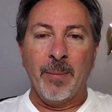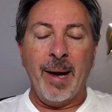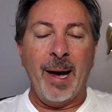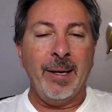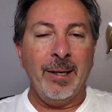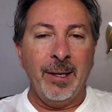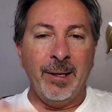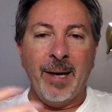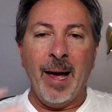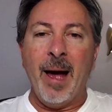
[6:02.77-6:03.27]

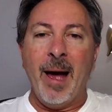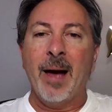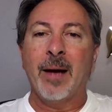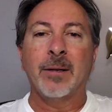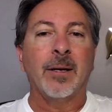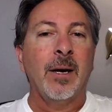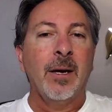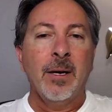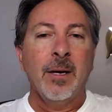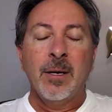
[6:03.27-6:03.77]
And
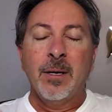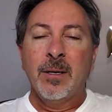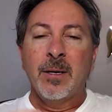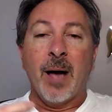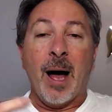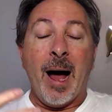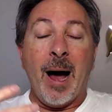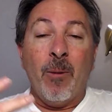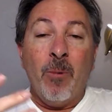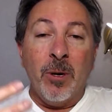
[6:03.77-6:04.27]
again,
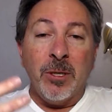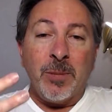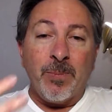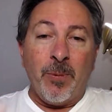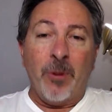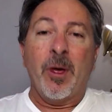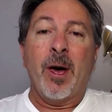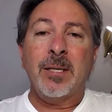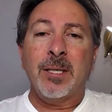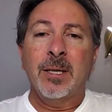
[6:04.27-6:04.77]
I was
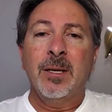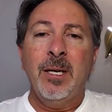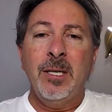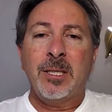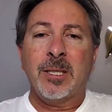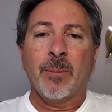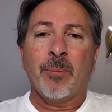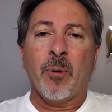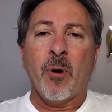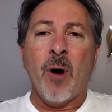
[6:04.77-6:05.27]
pleasantly
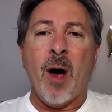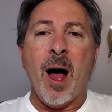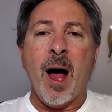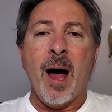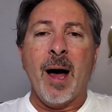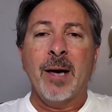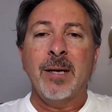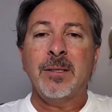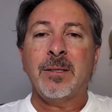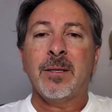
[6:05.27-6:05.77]

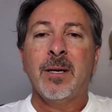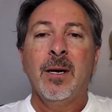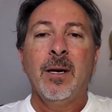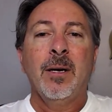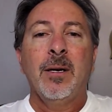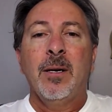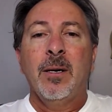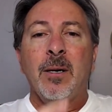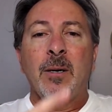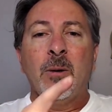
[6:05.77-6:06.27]
surprised.
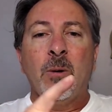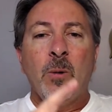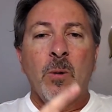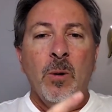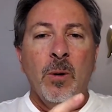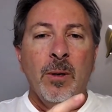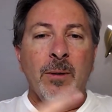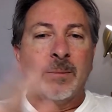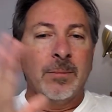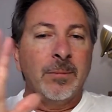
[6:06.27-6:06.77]

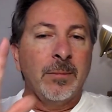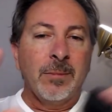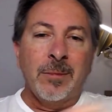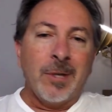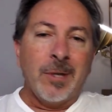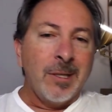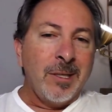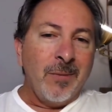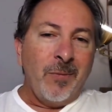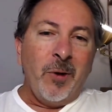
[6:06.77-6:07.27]

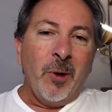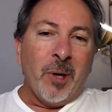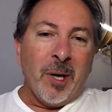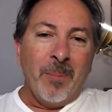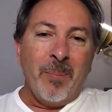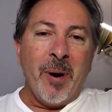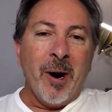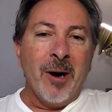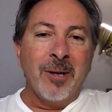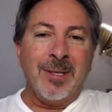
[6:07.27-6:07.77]
Because if you
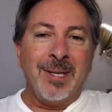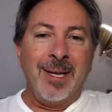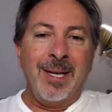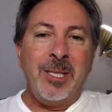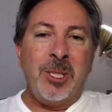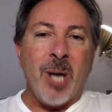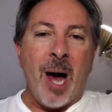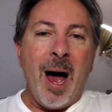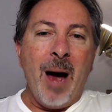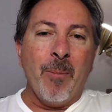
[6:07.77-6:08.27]
compare it to the
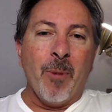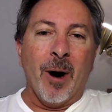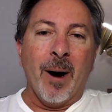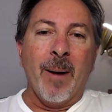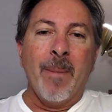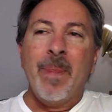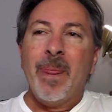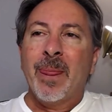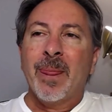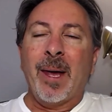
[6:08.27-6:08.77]
Jabra,
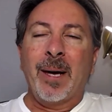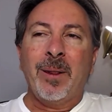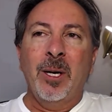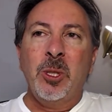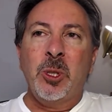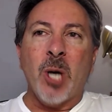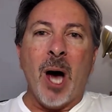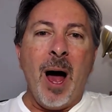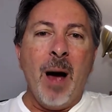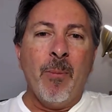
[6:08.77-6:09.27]
like the
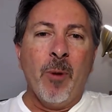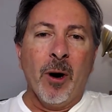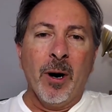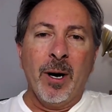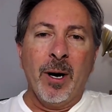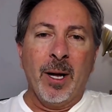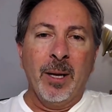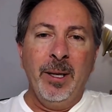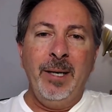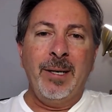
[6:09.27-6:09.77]

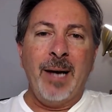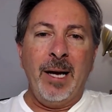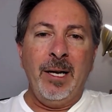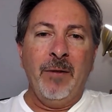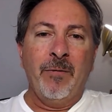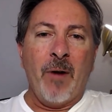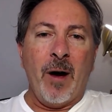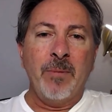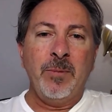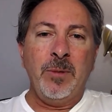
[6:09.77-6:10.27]
Jabra Elite
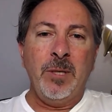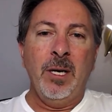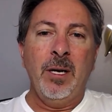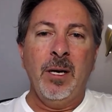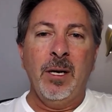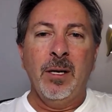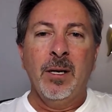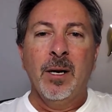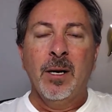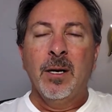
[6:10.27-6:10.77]

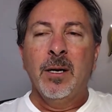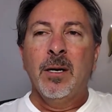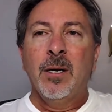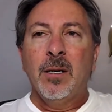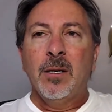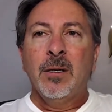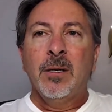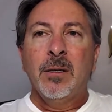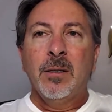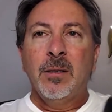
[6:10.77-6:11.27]
85T,
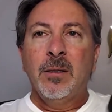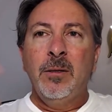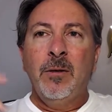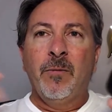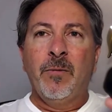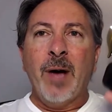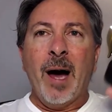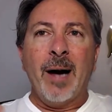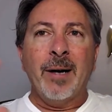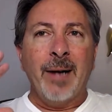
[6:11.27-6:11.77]

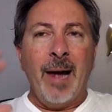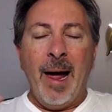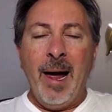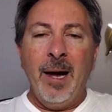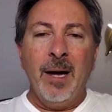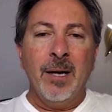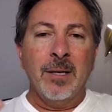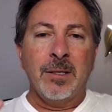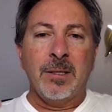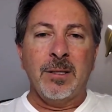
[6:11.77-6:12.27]
you've got
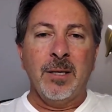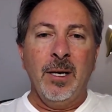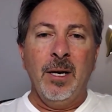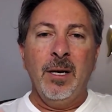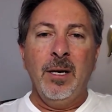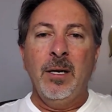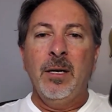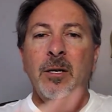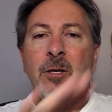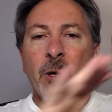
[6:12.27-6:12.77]
A and
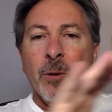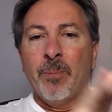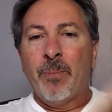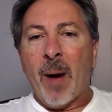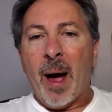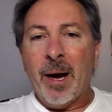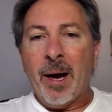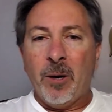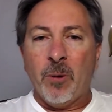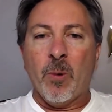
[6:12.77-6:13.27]
C, you're
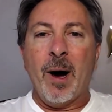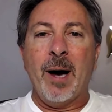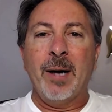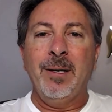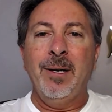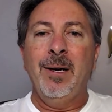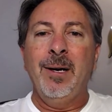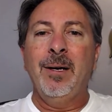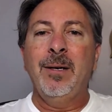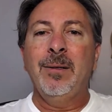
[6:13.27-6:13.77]
bike
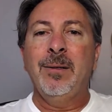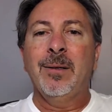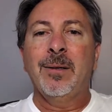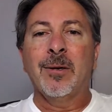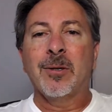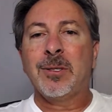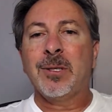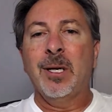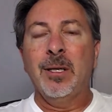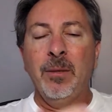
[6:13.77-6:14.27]
riding,
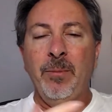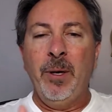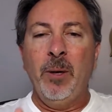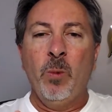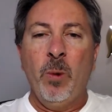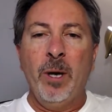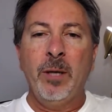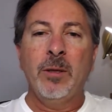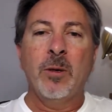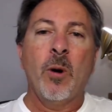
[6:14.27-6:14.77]
there's going to be
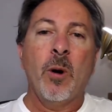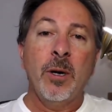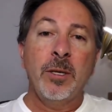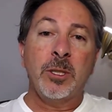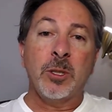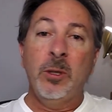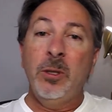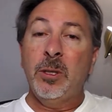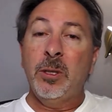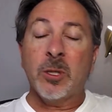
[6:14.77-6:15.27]
wind noise,
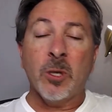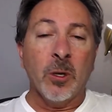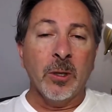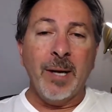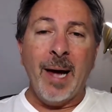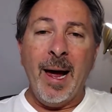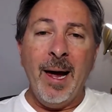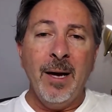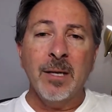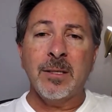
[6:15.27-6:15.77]
so you turn
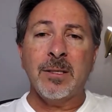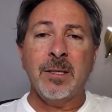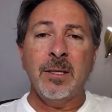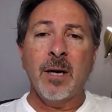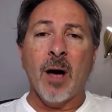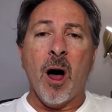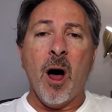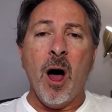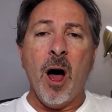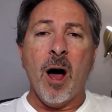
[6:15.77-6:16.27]
A and C
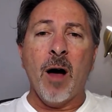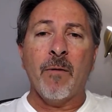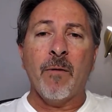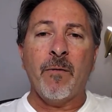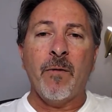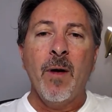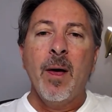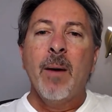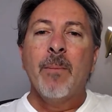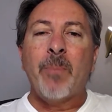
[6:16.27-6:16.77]
off,
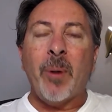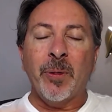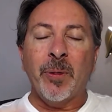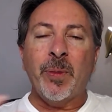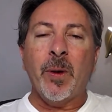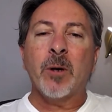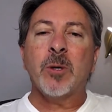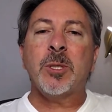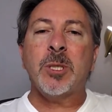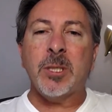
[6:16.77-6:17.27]
but
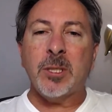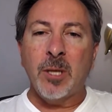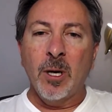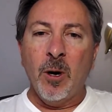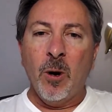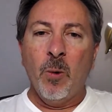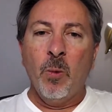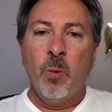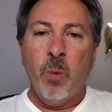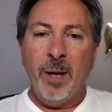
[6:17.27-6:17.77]
there's
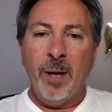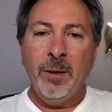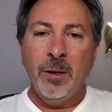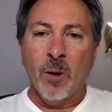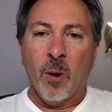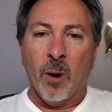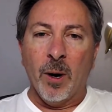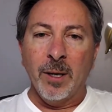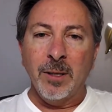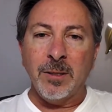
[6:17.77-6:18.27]
still wind
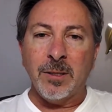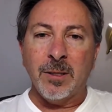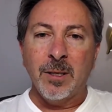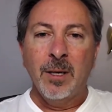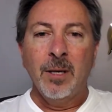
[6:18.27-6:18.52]
noise.